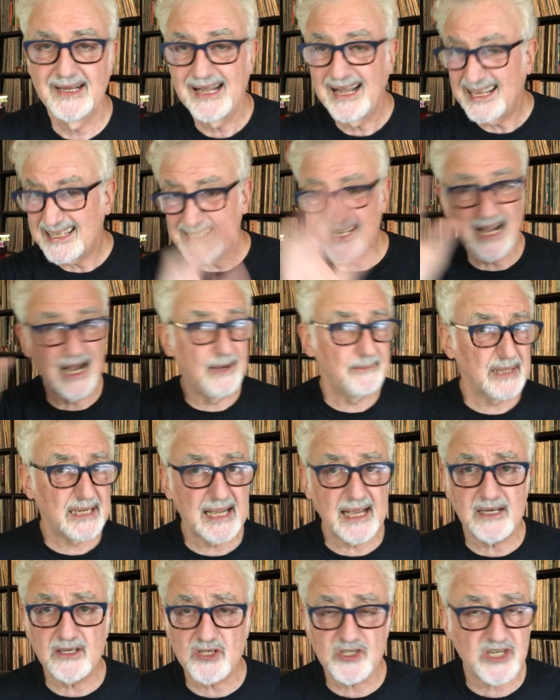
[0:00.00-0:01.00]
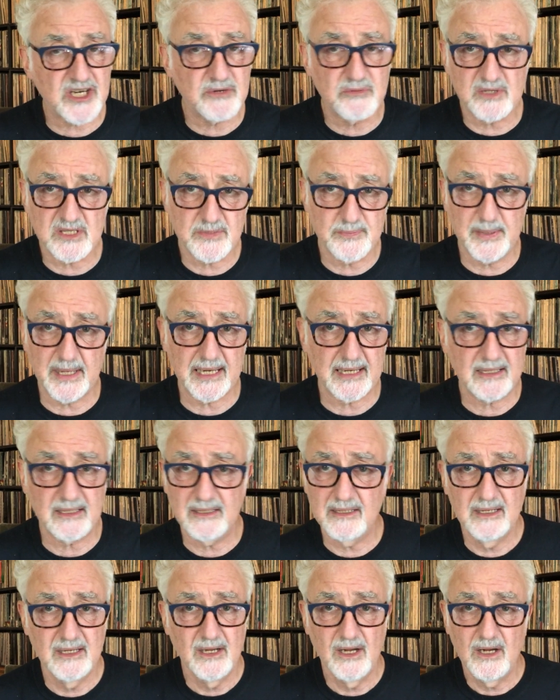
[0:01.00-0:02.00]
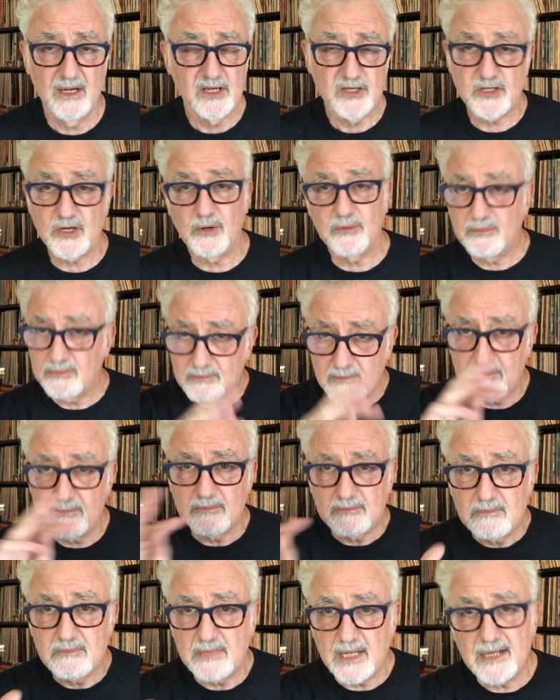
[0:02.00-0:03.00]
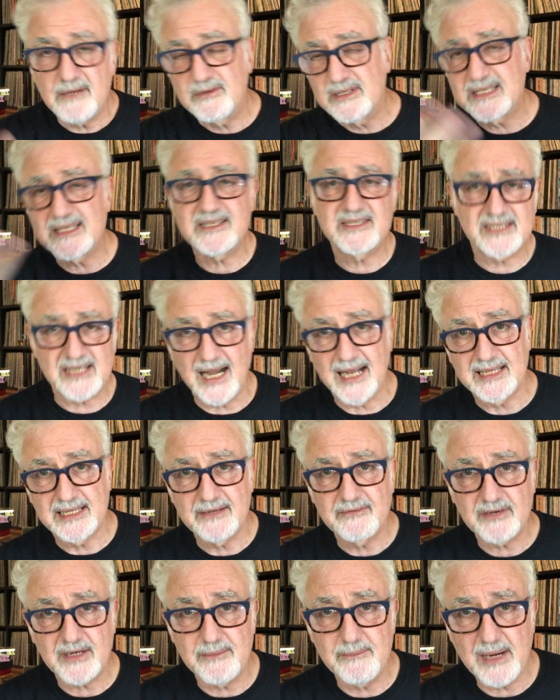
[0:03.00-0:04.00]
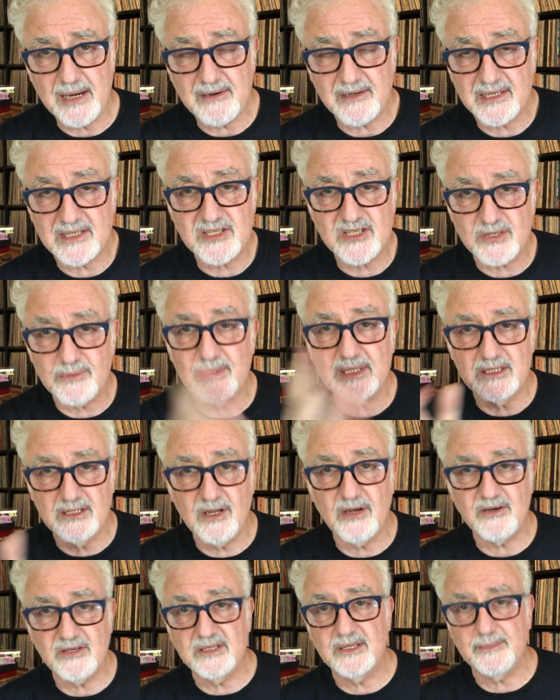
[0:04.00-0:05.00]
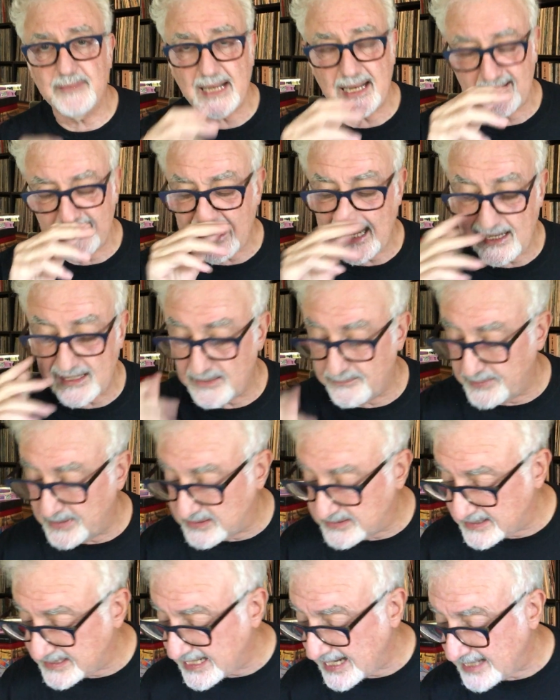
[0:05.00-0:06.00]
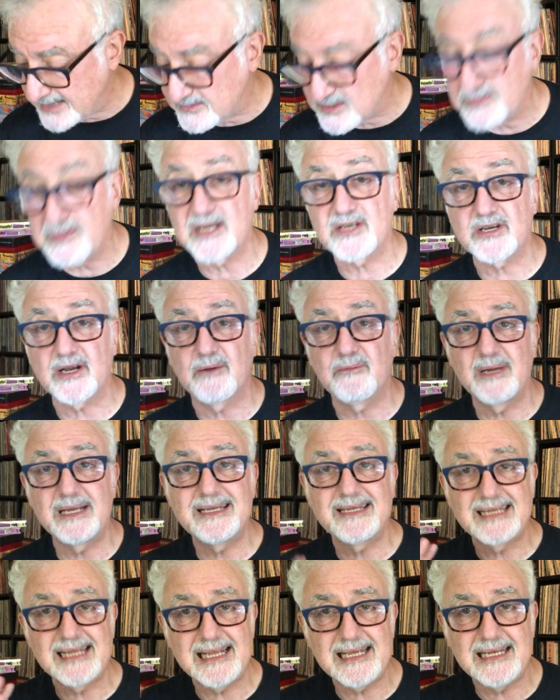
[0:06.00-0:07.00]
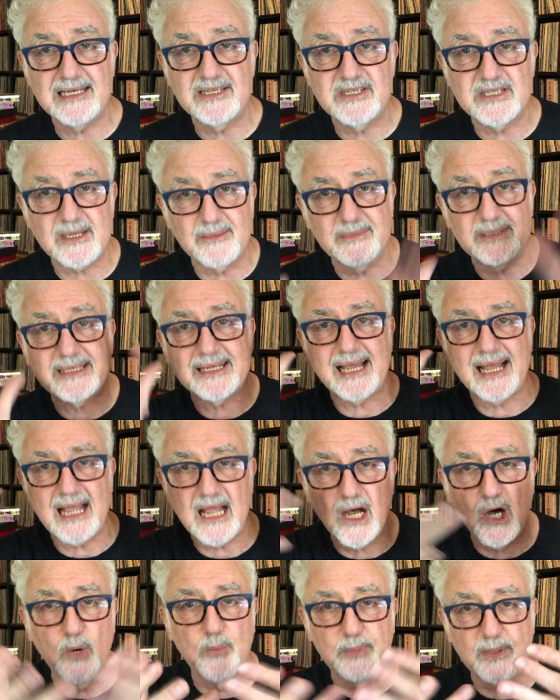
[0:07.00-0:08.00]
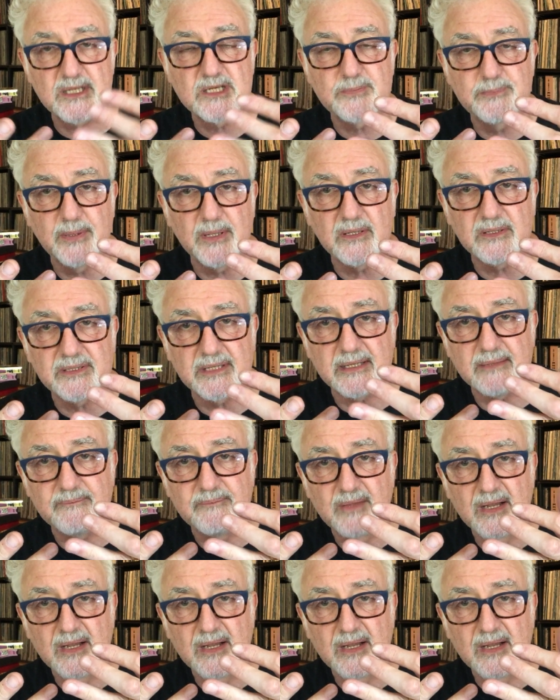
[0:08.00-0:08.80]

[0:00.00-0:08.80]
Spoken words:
Atomic energy was big. So it was in Scientific American. So we learned about how to build an atom smasher, and we needed someone to help us build it.